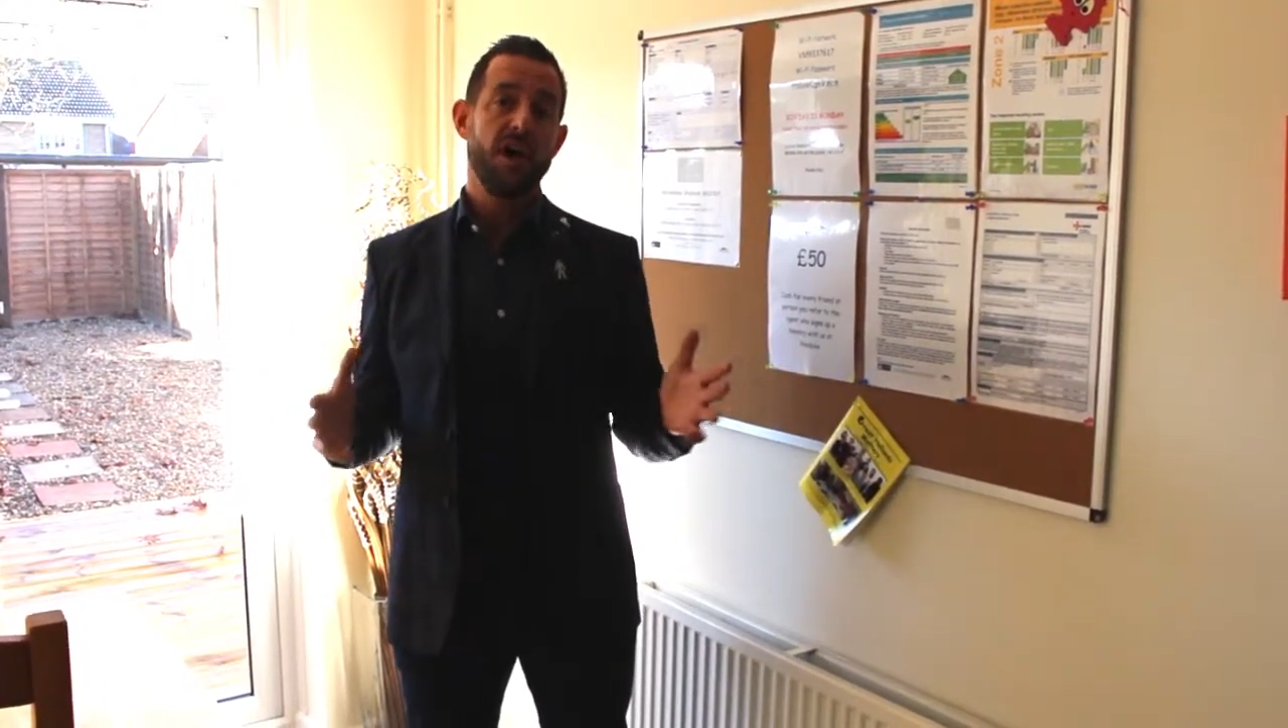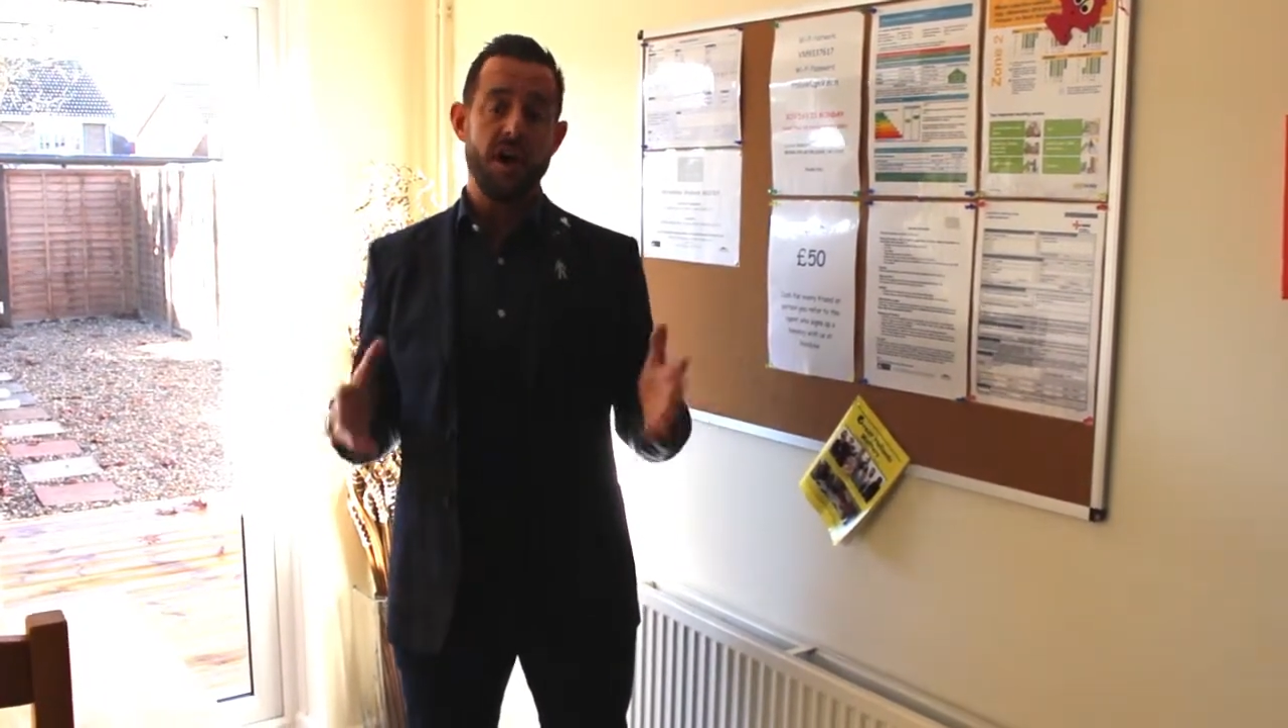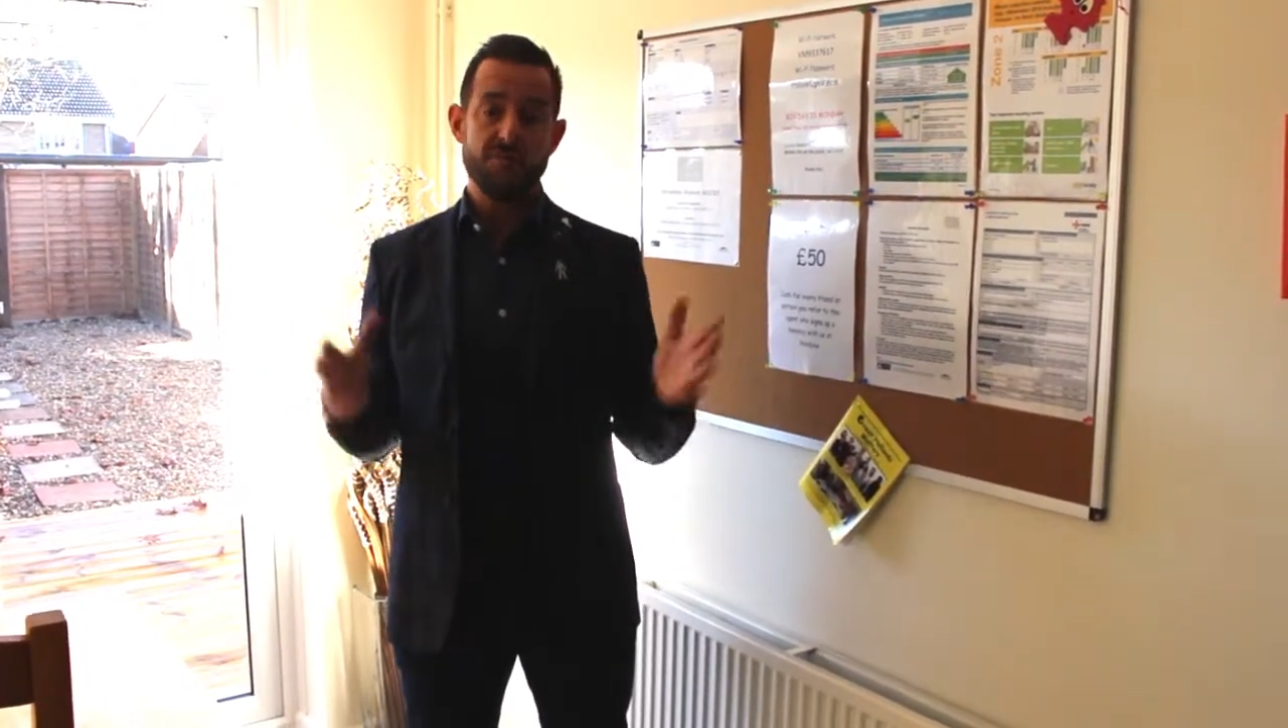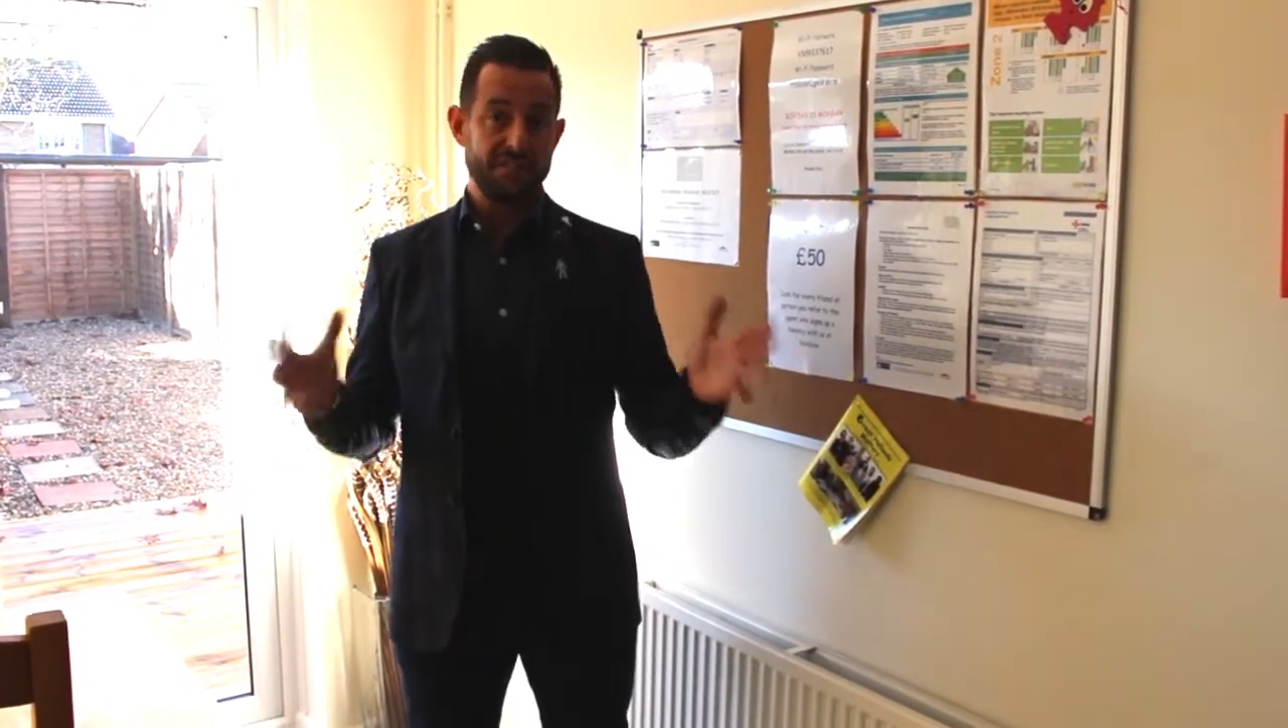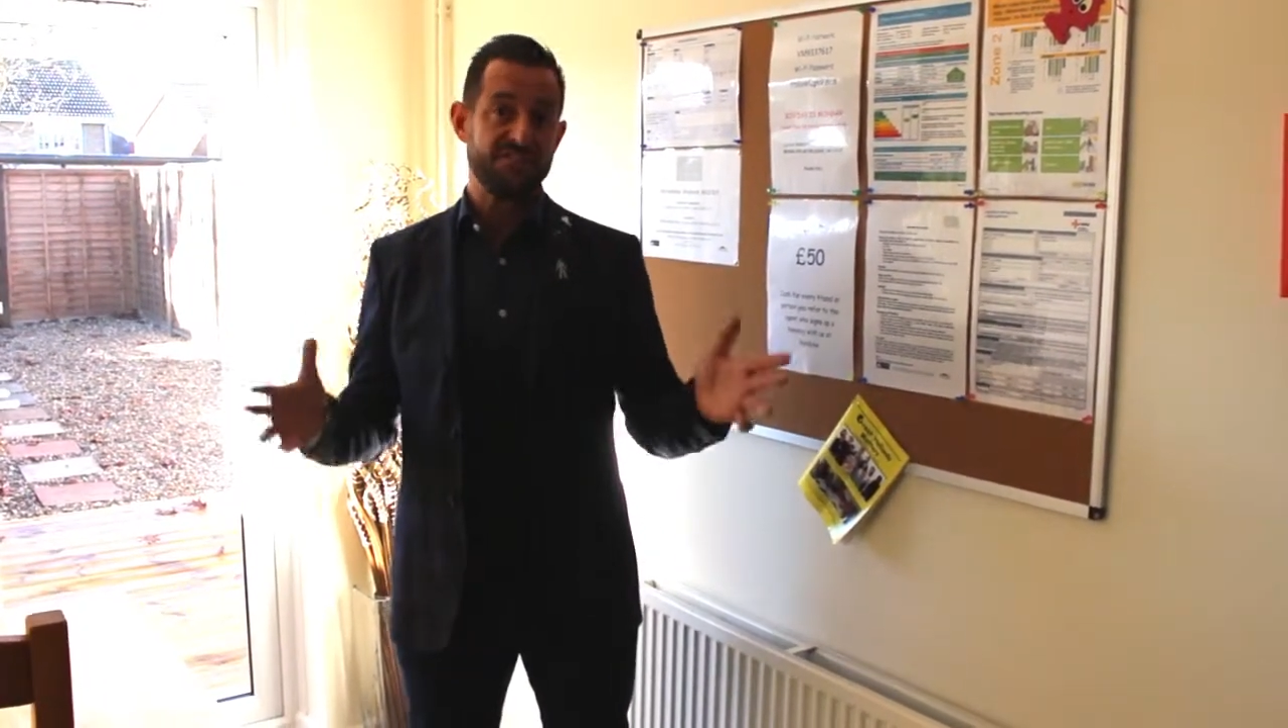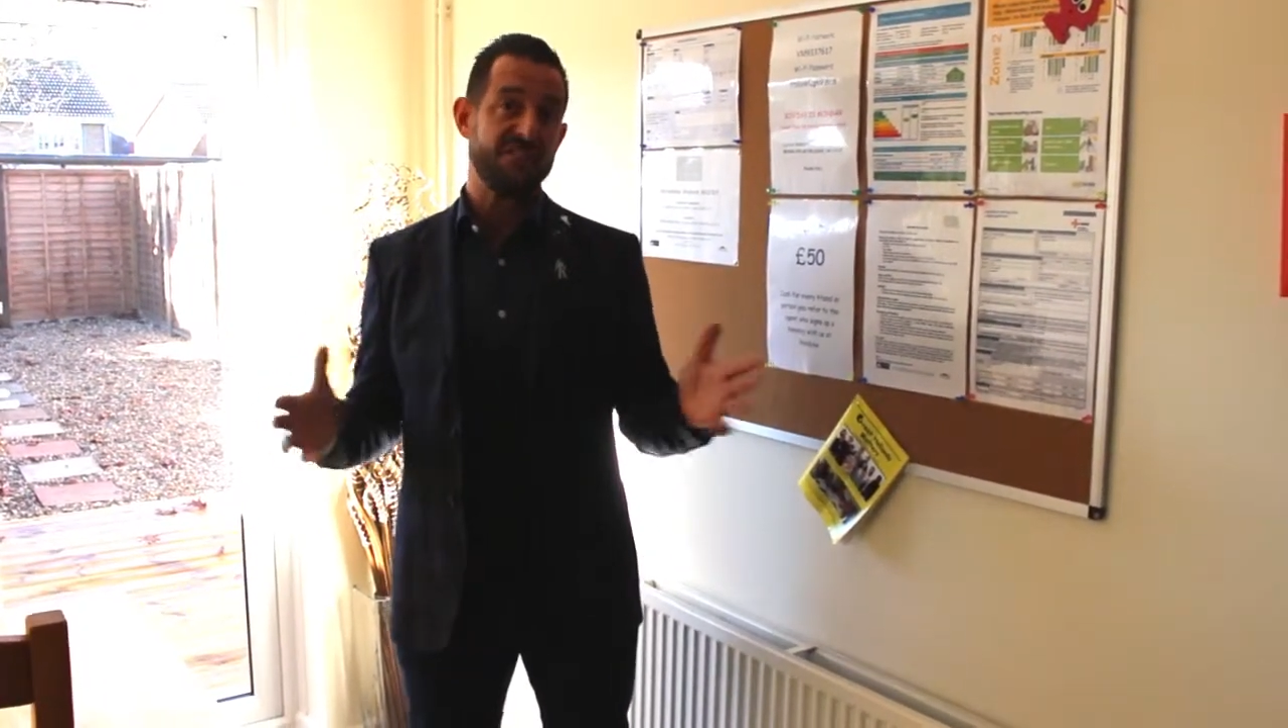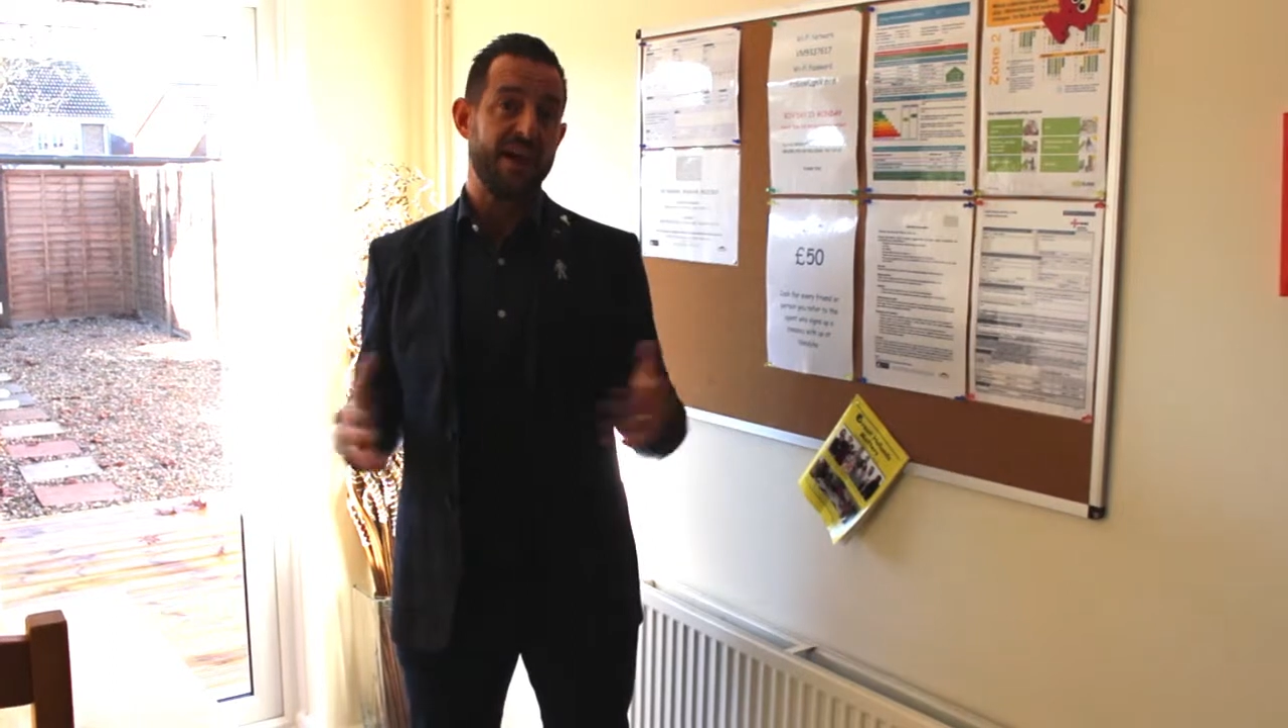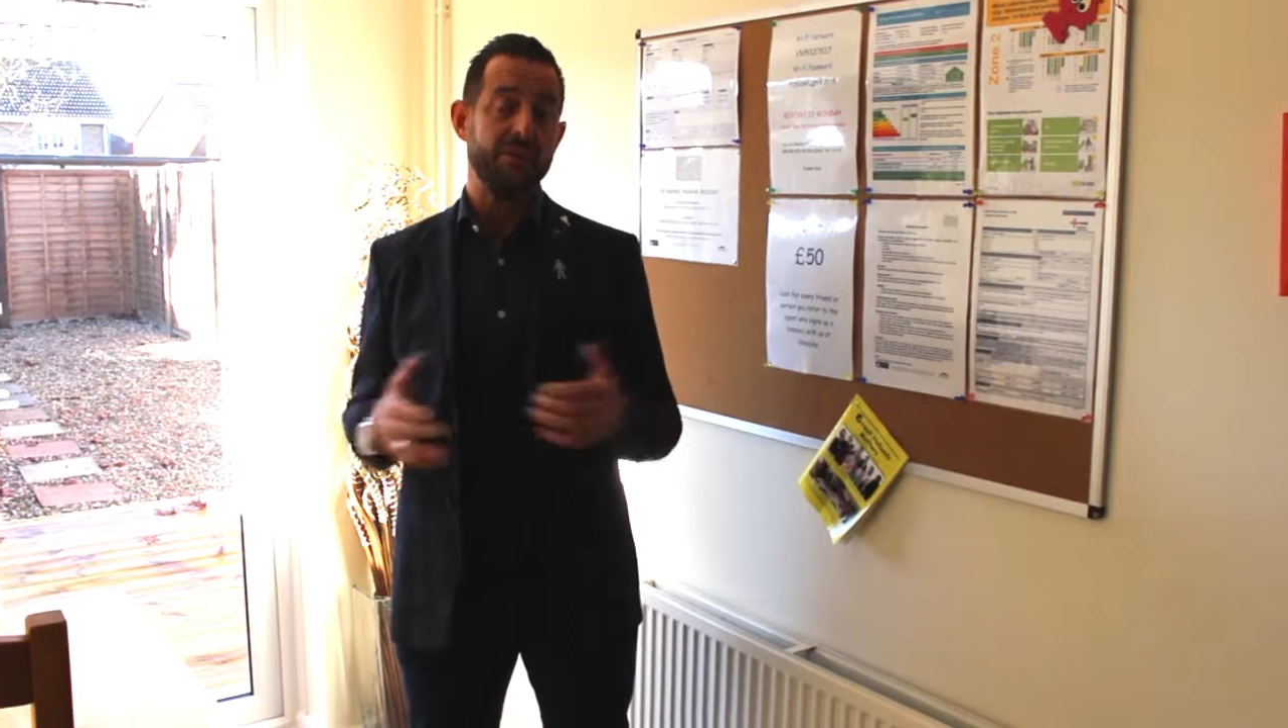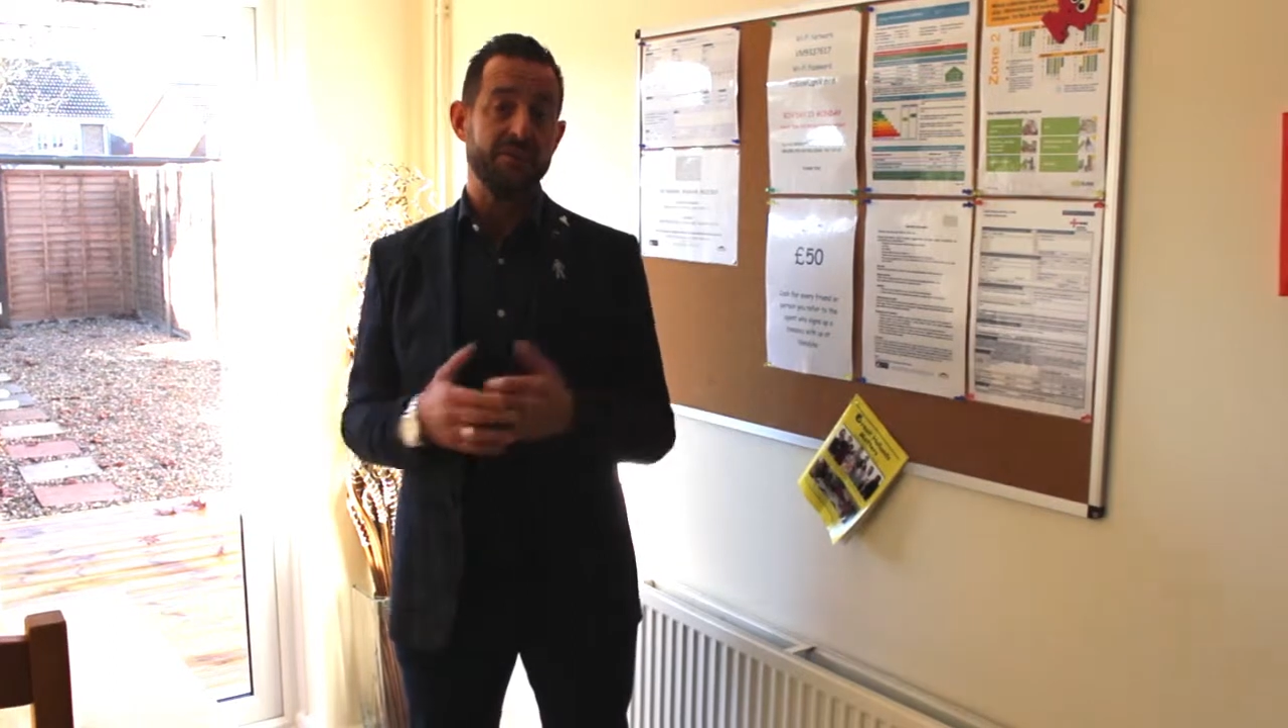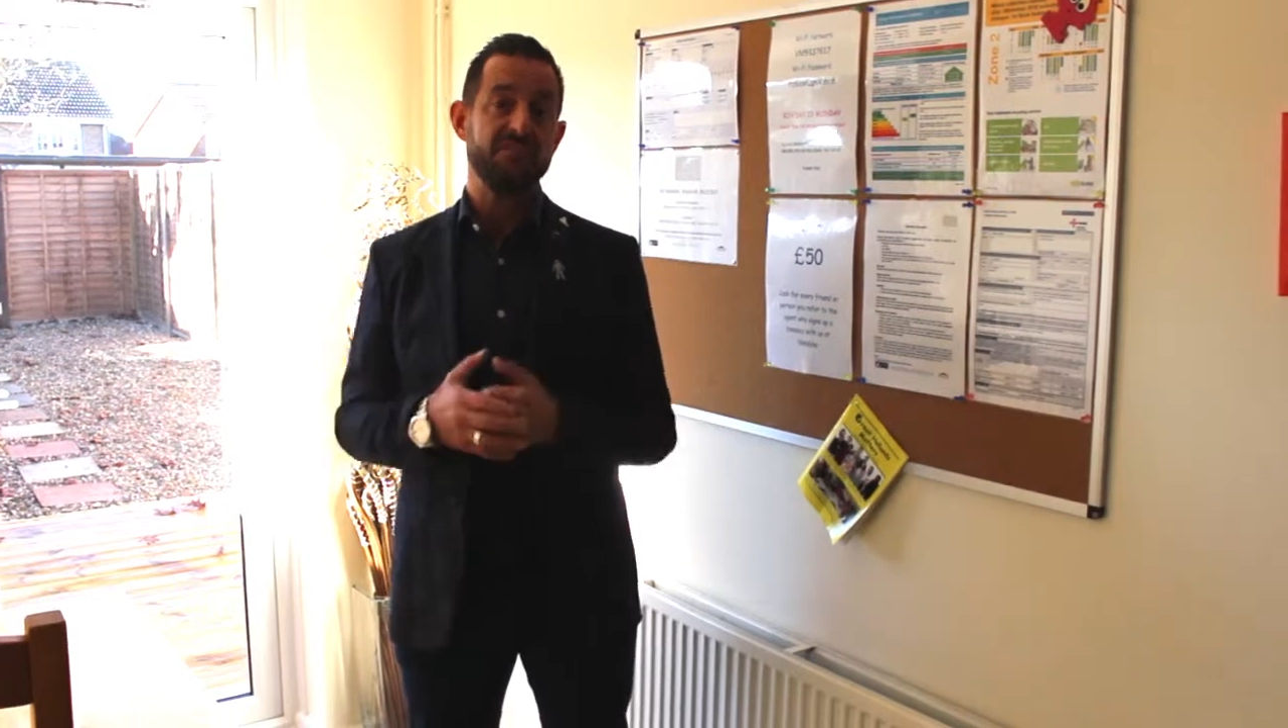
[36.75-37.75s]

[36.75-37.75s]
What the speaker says: I've rented out